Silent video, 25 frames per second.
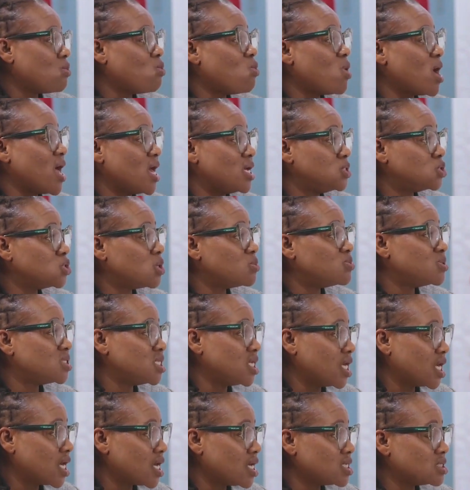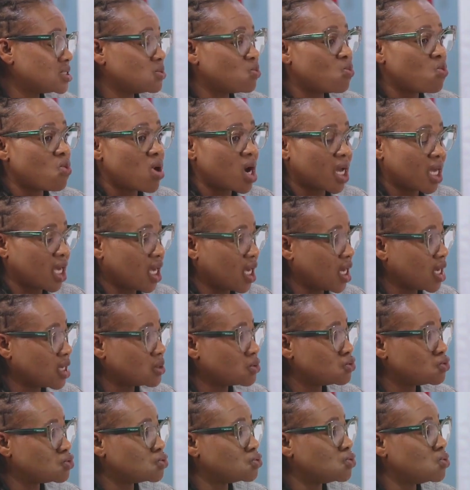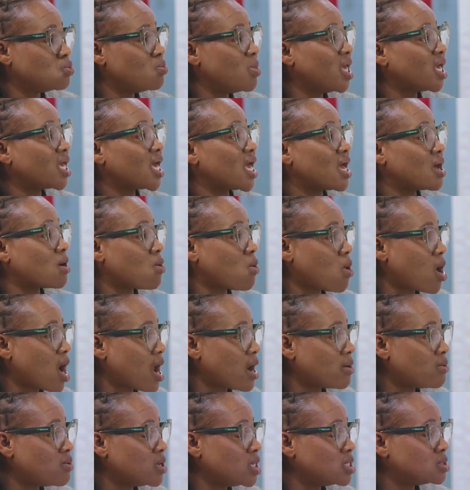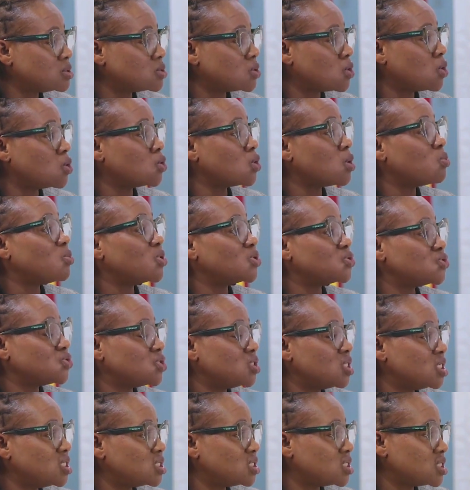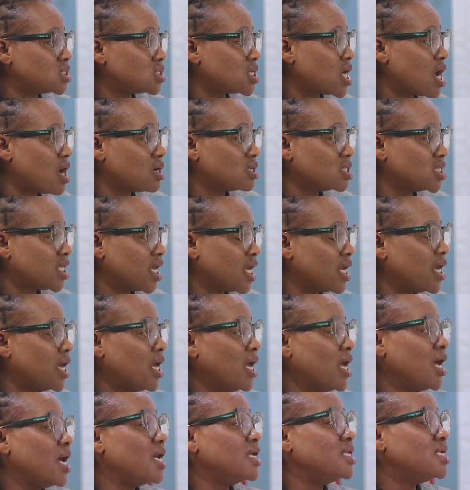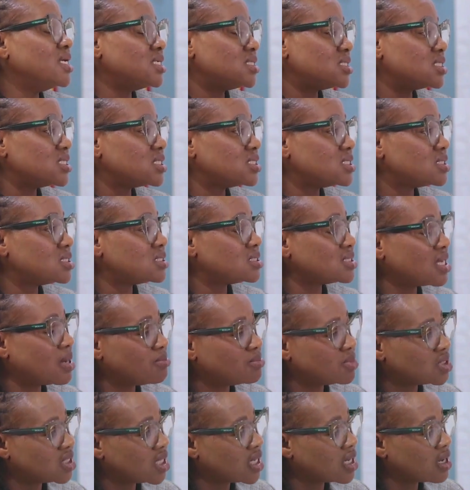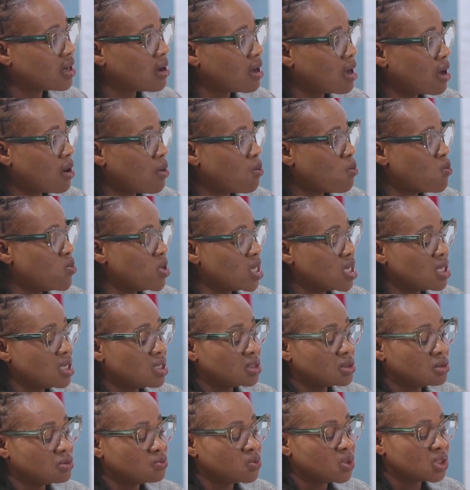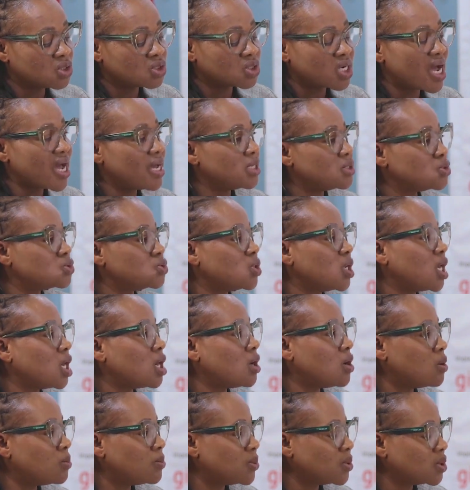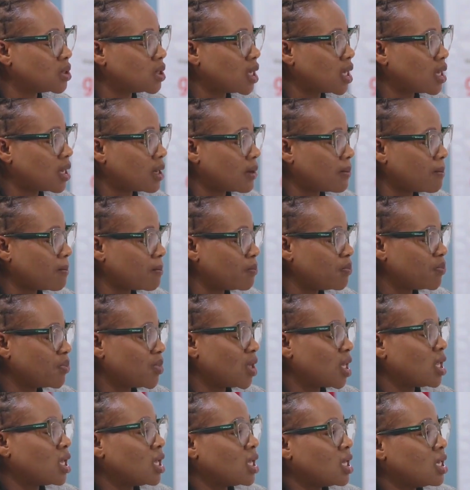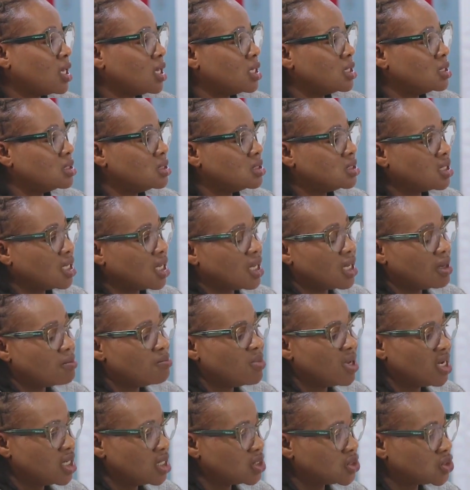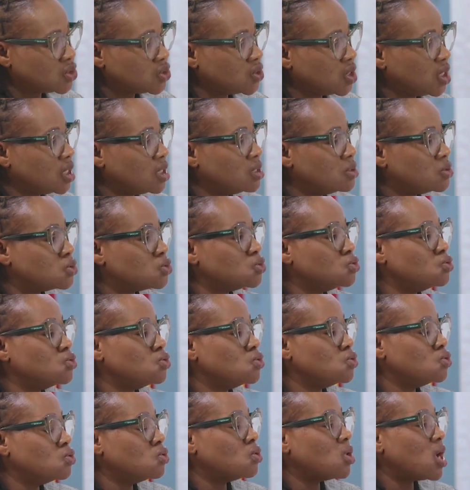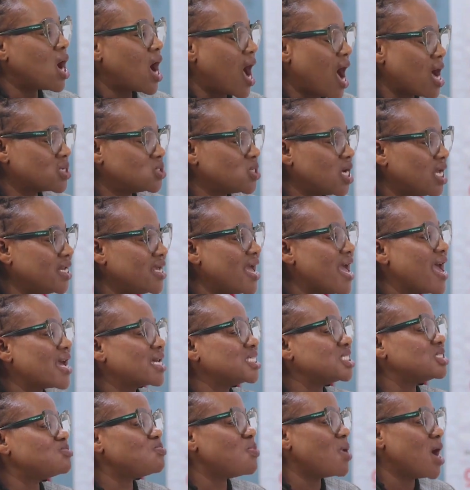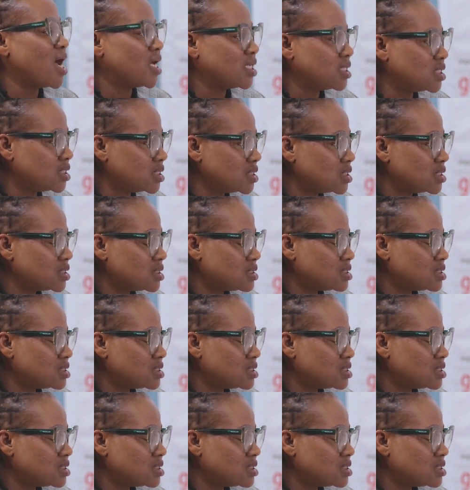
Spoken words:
where job seekers walk in to make inquiries on opportunities out there. And this is something we try to help the ministry to actually expand